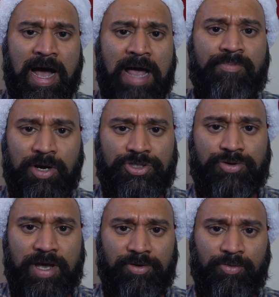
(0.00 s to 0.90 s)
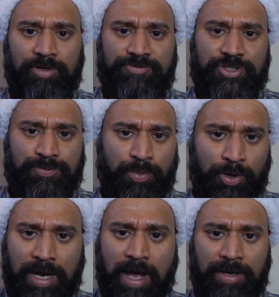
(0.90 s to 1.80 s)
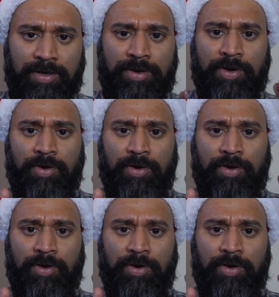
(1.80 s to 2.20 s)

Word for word: i much rather would have just put on